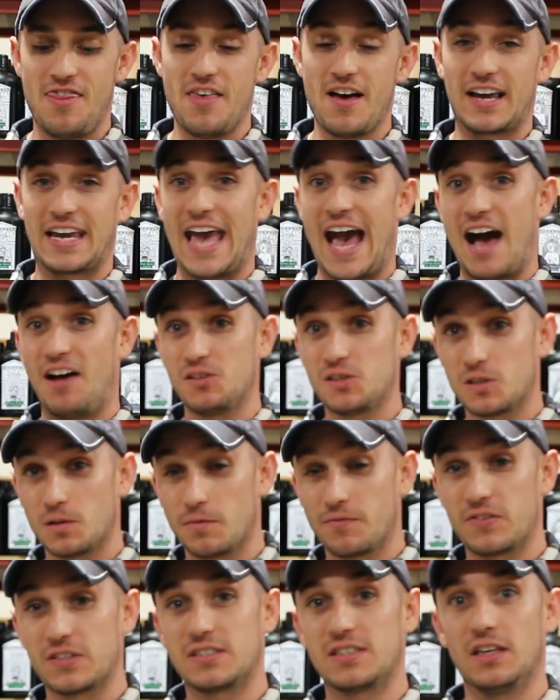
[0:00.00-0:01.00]
the
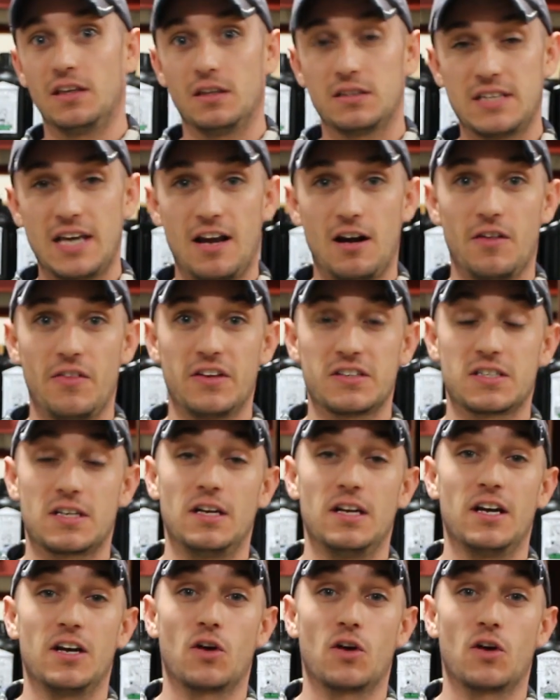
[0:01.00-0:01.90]
calcium facilitator that's going